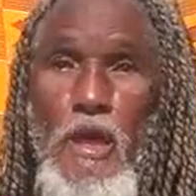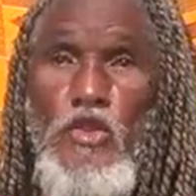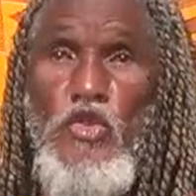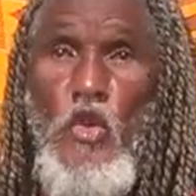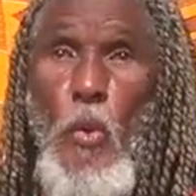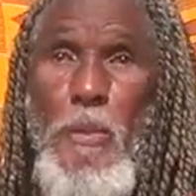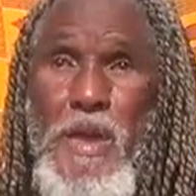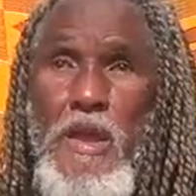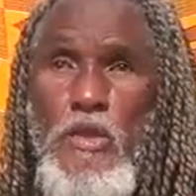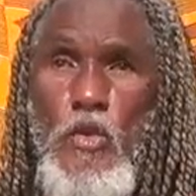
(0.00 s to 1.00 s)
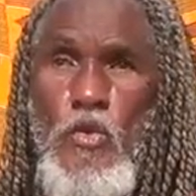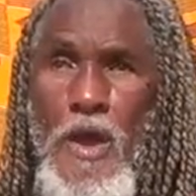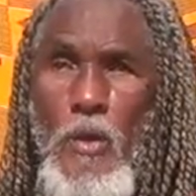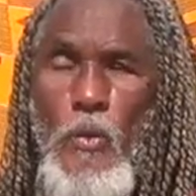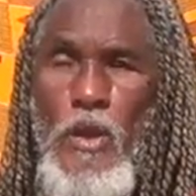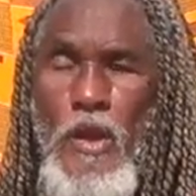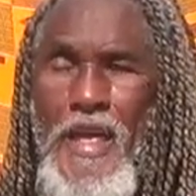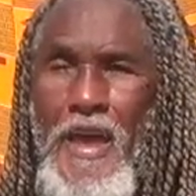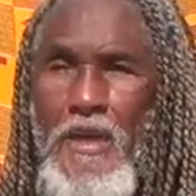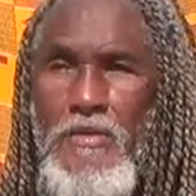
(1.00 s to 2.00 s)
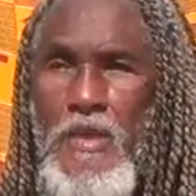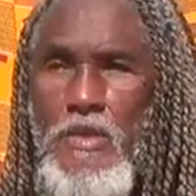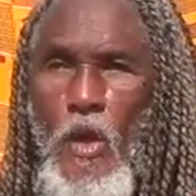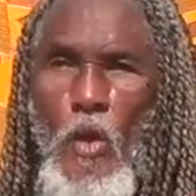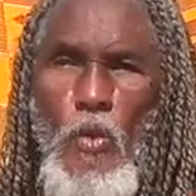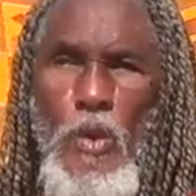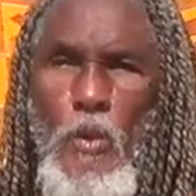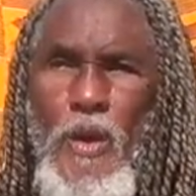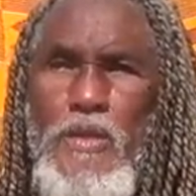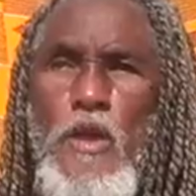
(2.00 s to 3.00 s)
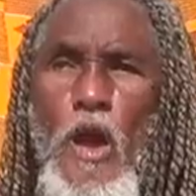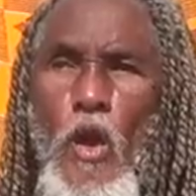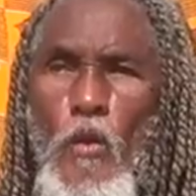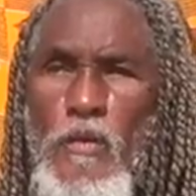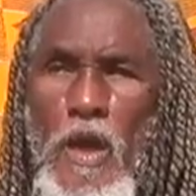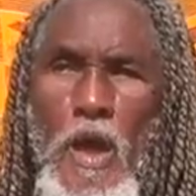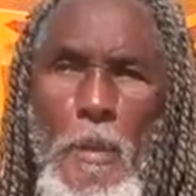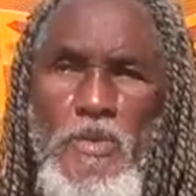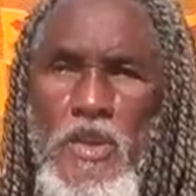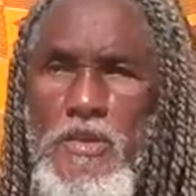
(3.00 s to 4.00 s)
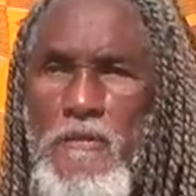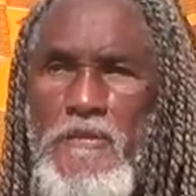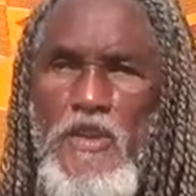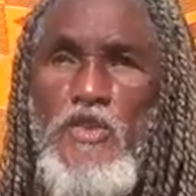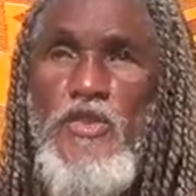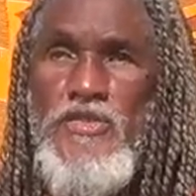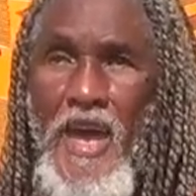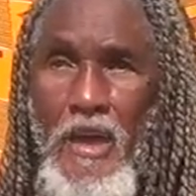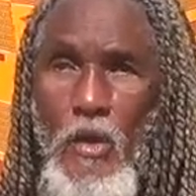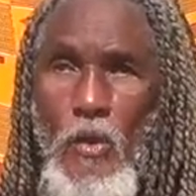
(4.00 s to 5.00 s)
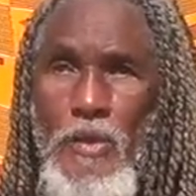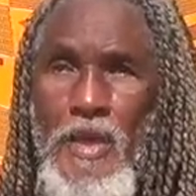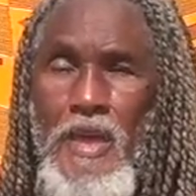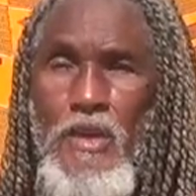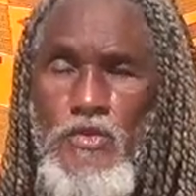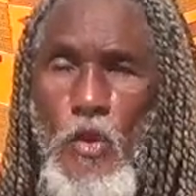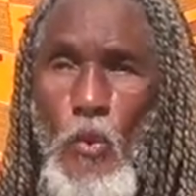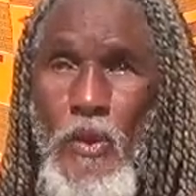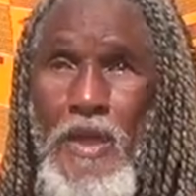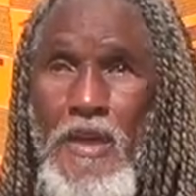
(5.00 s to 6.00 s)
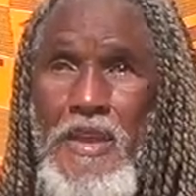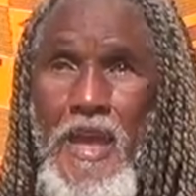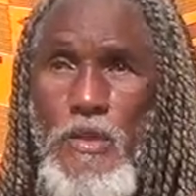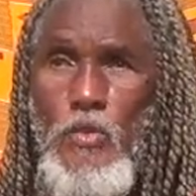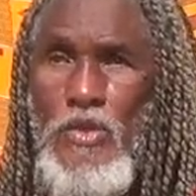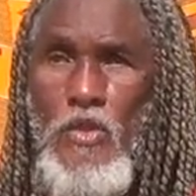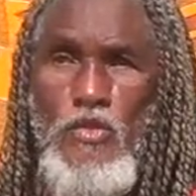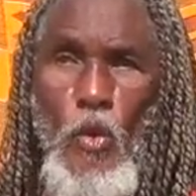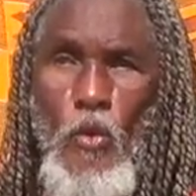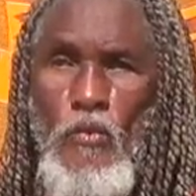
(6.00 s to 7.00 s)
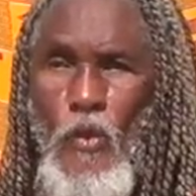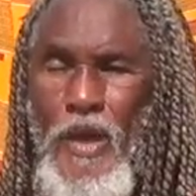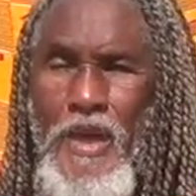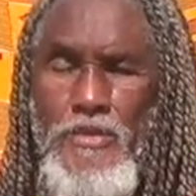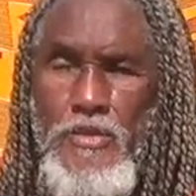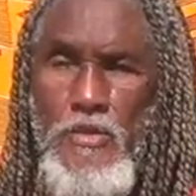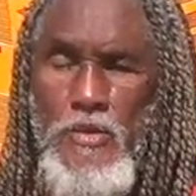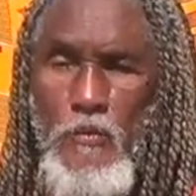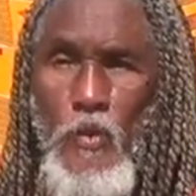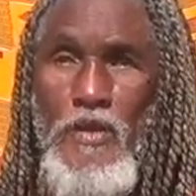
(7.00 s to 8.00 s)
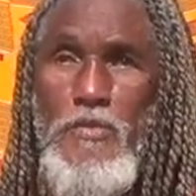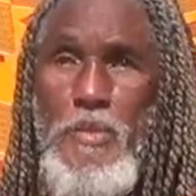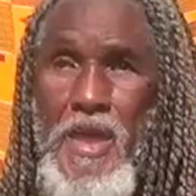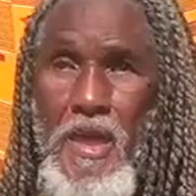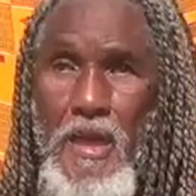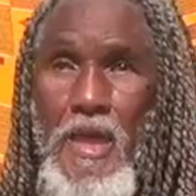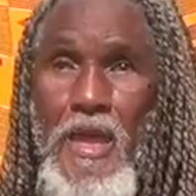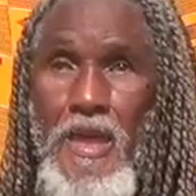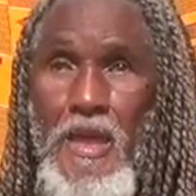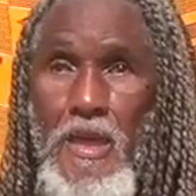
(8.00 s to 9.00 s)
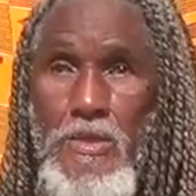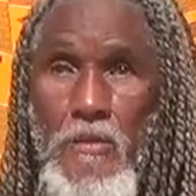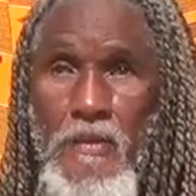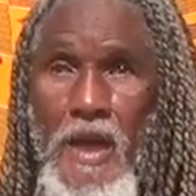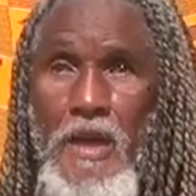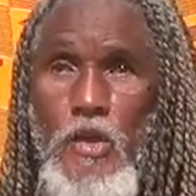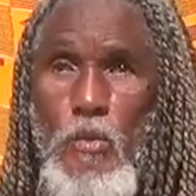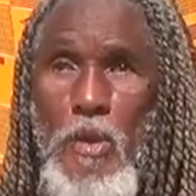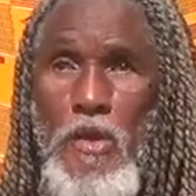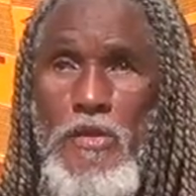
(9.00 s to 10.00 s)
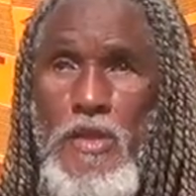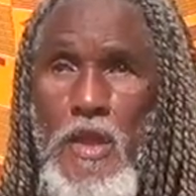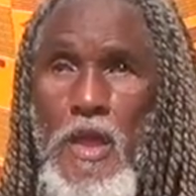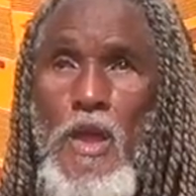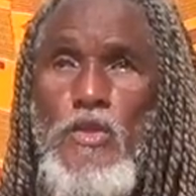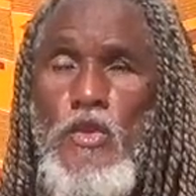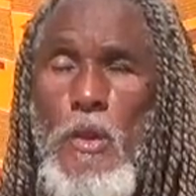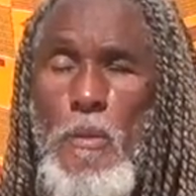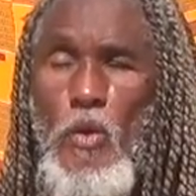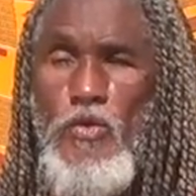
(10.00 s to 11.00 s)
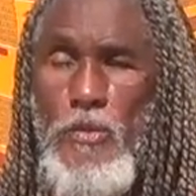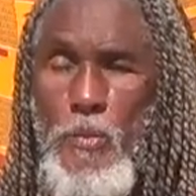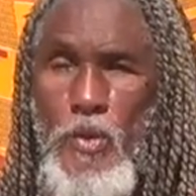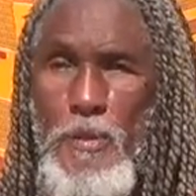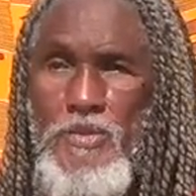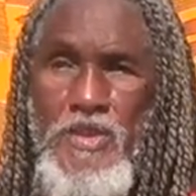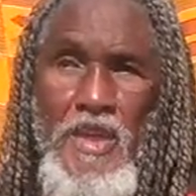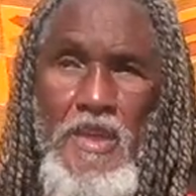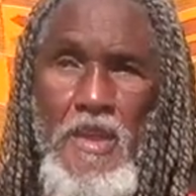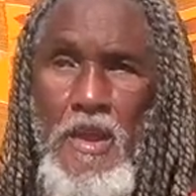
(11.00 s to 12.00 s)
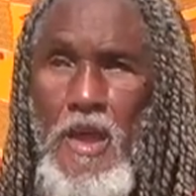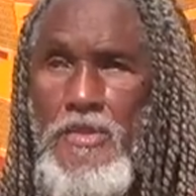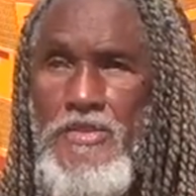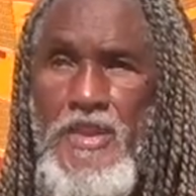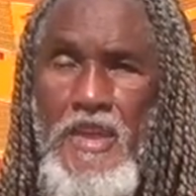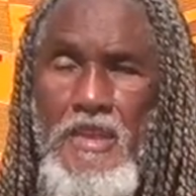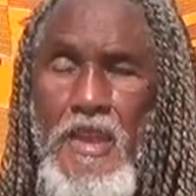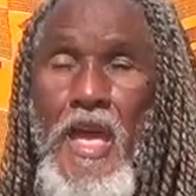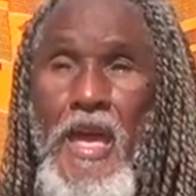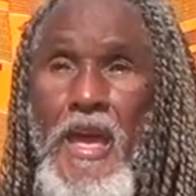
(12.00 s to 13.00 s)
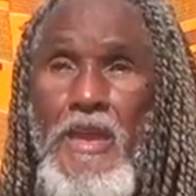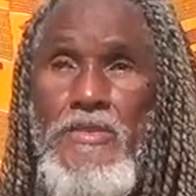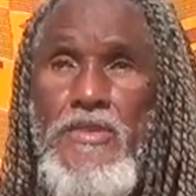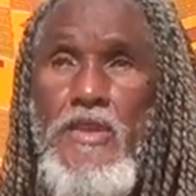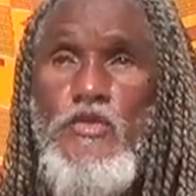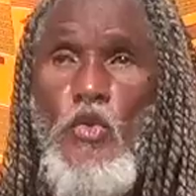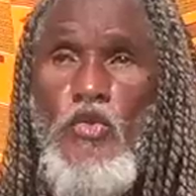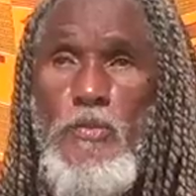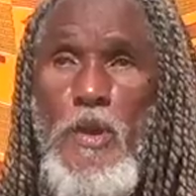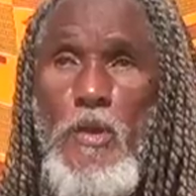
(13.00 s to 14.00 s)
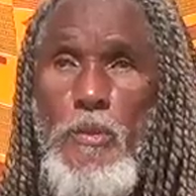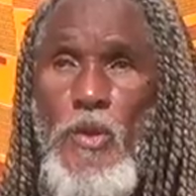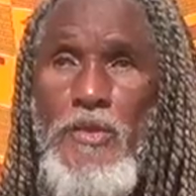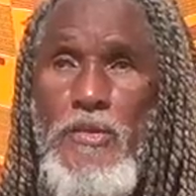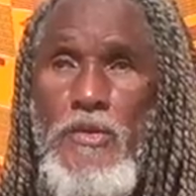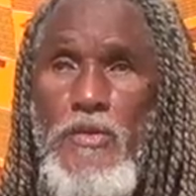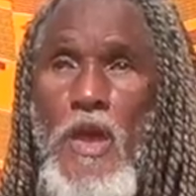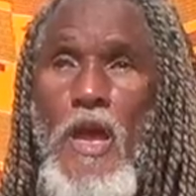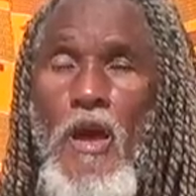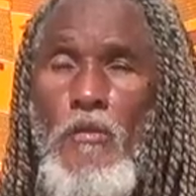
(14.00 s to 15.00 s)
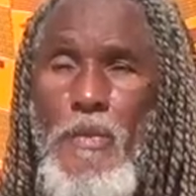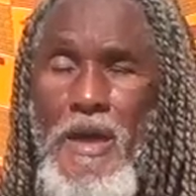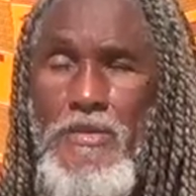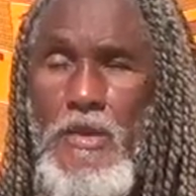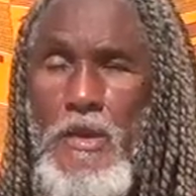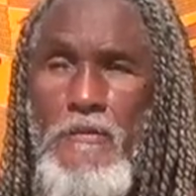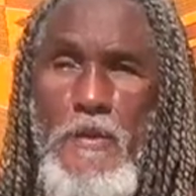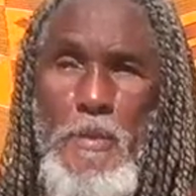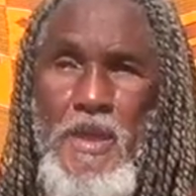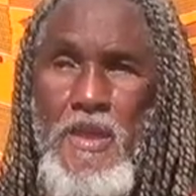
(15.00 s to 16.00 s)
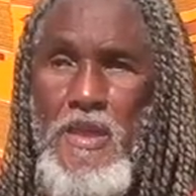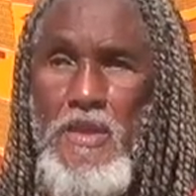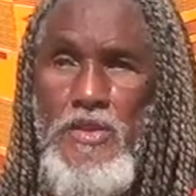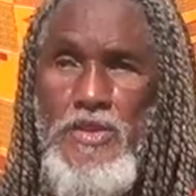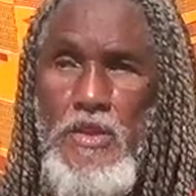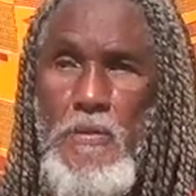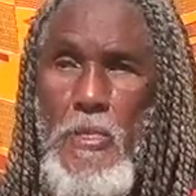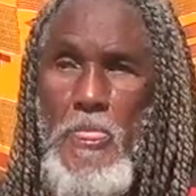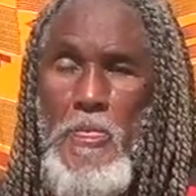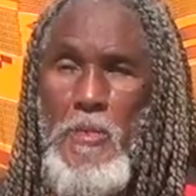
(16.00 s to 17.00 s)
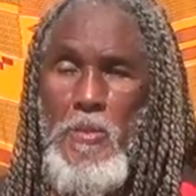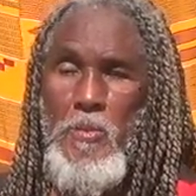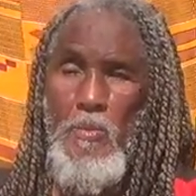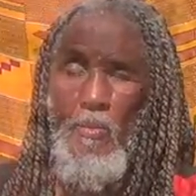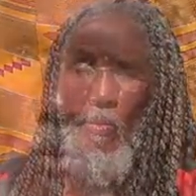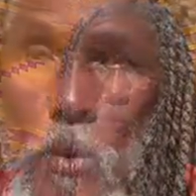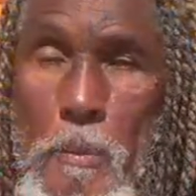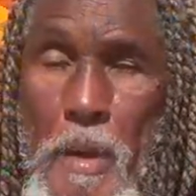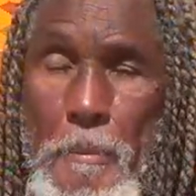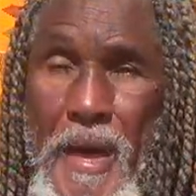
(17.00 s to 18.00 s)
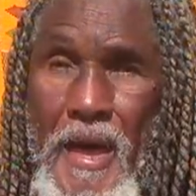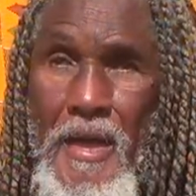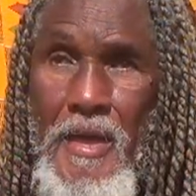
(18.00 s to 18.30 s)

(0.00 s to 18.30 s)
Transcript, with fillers: So many do not realize that the only way to overcome such a vicious cycle is to reconnect with the soulful essence of one's being in divine humility to the most supreme seen and unseen ancestral spirit presence of masculine and feminine energy. Remember,